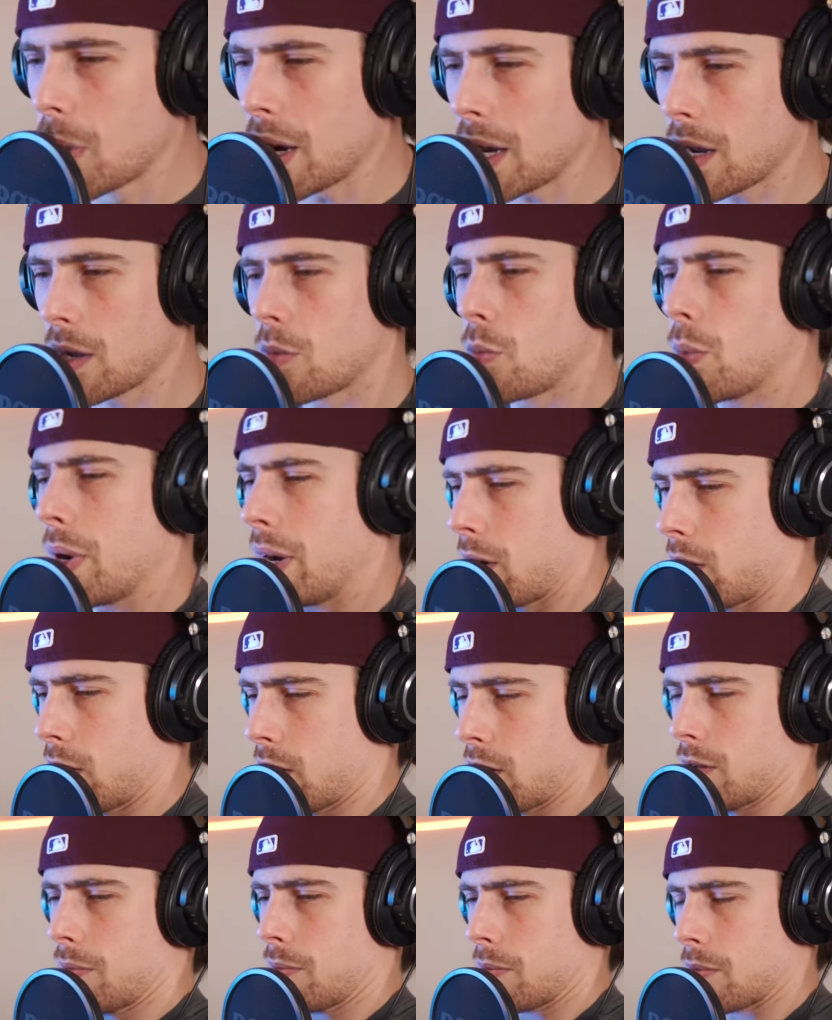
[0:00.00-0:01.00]
Wait, wait.
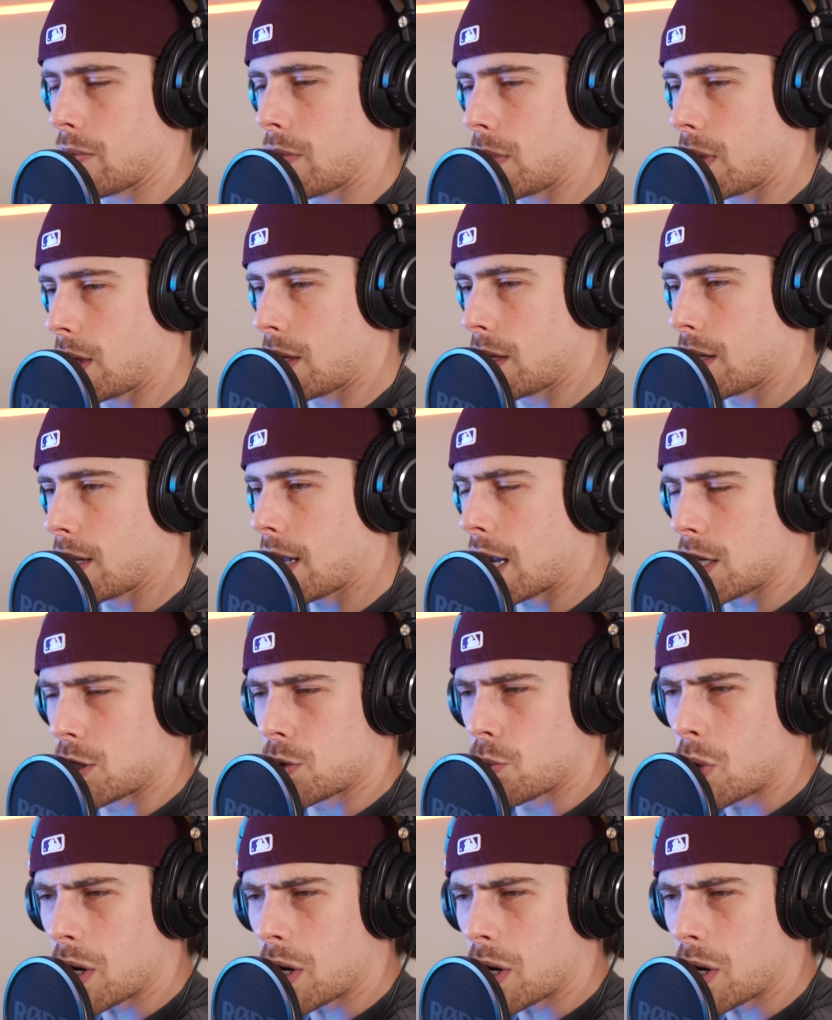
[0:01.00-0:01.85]
Guys,